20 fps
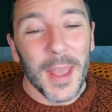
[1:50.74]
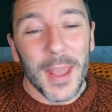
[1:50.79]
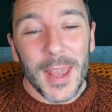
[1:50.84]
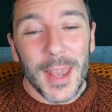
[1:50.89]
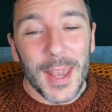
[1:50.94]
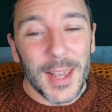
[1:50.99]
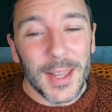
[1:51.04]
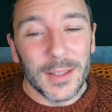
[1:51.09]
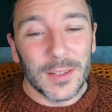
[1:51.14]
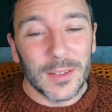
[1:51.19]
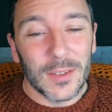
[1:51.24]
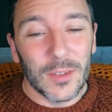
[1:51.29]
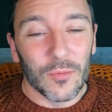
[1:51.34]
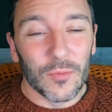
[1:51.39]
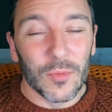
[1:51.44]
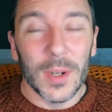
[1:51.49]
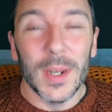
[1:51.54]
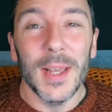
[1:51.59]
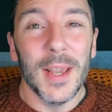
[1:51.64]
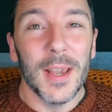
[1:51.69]
It's
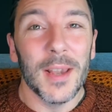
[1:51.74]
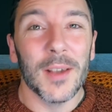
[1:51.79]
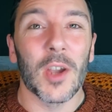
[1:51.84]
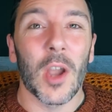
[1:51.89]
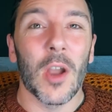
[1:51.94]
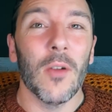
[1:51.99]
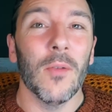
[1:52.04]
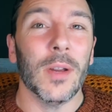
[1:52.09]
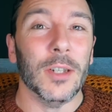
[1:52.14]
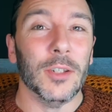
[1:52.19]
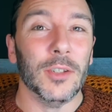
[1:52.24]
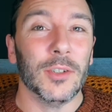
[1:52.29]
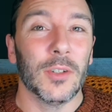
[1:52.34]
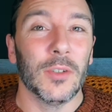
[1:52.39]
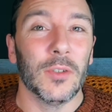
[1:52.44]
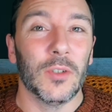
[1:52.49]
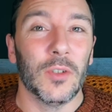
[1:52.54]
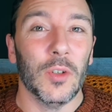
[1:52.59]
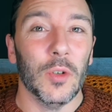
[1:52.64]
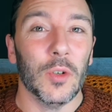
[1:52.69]
really
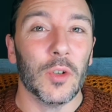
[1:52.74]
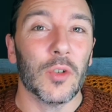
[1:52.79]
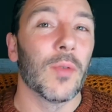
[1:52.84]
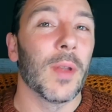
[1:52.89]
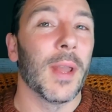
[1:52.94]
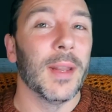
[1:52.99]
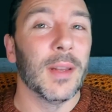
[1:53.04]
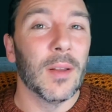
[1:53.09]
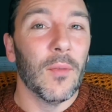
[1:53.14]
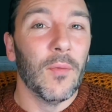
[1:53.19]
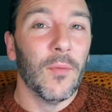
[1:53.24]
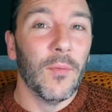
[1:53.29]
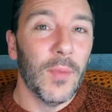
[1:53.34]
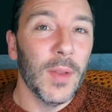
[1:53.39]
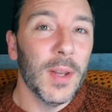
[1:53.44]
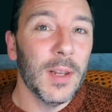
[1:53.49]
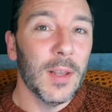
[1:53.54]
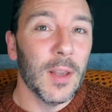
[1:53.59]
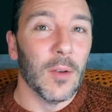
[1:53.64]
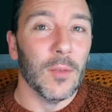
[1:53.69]
encouraged to create a
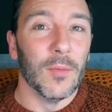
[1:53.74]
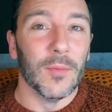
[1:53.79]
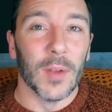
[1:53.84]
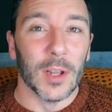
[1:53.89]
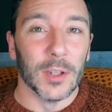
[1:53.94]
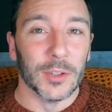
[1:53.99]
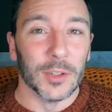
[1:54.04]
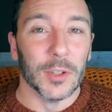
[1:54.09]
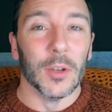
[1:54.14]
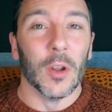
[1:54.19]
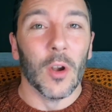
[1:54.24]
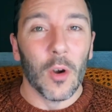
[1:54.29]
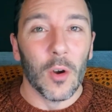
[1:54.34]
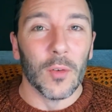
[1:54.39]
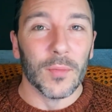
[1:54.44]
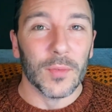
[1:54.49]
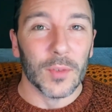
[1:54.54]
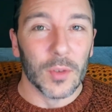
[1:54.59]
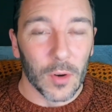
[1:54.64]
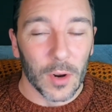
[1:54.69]
video version
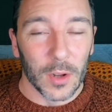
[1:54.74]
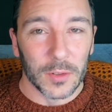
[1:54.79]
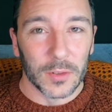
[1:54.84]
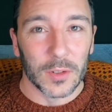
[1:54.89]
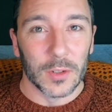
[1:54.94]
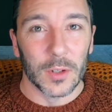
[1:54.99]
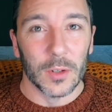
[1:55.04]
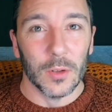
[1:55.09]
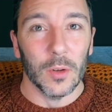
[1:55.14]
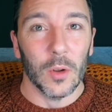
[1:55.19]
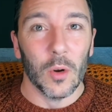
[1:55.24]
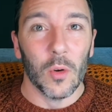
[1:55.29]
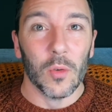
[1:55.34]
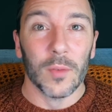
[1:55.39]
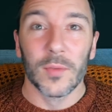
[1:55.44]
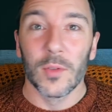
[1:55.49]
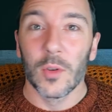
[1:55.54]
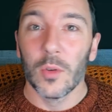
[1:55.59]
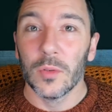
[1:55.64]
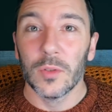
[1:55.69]
of your article, or
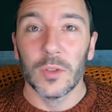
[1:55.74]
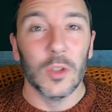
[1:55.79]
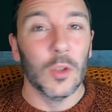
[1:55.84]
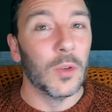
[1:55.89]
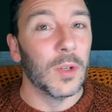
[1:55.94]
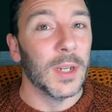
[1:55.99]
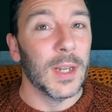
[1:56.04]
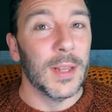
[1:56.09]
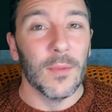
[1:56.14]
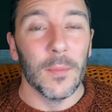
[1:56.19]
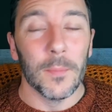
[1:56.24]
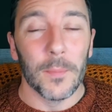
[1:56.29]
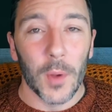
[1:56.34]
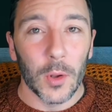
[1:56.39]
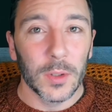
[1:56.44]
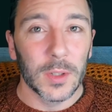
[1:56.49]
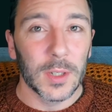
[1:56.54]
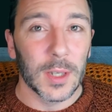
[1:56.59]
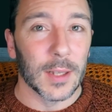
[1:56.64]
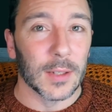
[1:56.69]
of course, you could even
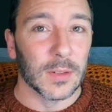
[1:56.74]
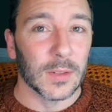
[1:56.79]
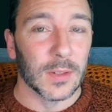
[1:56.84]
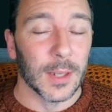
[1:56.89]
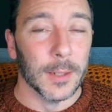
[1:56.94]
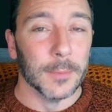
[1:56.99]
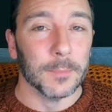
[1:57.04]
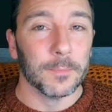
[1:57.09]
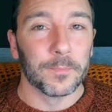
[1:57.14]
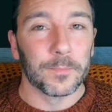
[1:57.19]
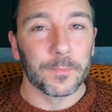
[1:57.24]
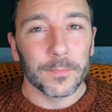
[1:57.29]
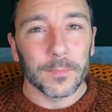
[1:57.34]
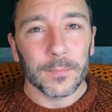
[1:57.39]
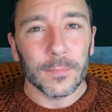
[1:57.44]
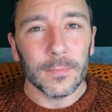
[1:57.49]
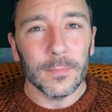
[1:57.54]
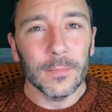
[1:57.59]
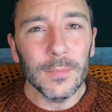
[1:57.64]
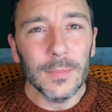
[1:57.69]
podcast it.
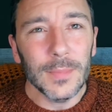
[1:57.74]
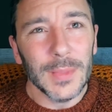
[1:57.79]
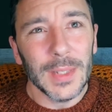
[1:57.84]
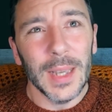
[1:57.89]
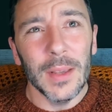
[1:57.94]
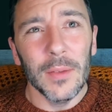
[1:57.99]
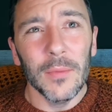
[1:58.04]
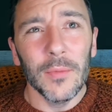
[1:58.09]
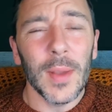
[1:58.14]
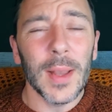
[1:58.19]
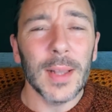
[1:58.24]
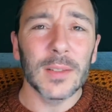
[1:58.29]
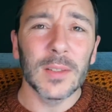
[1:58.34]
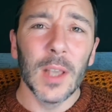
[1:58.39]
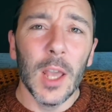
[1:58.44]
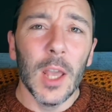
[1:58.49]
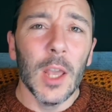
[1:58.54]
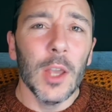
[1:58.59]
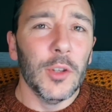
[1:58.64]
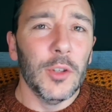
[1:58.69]
In fact,
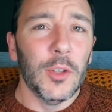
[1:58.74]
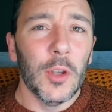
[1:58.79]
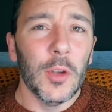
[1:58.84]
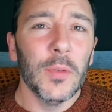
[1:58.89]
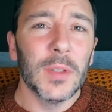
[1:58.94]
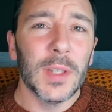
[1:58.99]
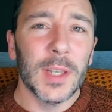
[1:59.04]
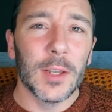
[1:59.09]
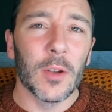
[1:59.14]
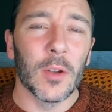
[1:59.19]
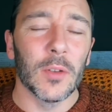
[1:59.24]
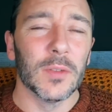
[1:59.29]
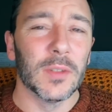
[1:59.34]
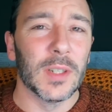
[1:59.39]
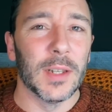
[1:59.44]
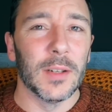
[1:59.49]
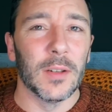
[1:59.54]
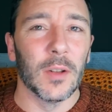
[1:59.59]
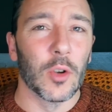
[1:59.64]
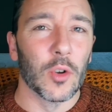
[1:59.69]
using
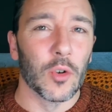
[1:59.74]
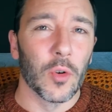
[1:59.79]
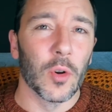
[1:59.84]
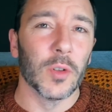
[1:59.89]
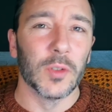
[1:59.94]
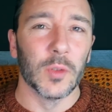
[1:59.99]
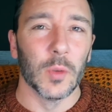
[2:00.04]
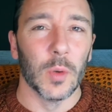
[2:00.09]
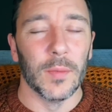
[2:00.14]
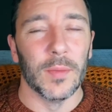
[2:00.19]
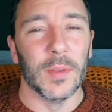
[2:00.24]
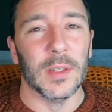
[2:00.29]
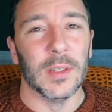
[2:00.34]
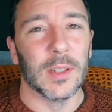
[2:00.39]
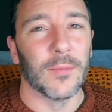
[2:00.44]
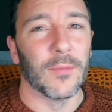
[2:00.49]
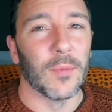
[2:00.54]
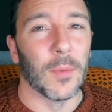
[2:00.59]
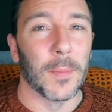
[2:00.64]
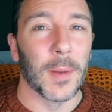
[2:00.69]
content across all of these different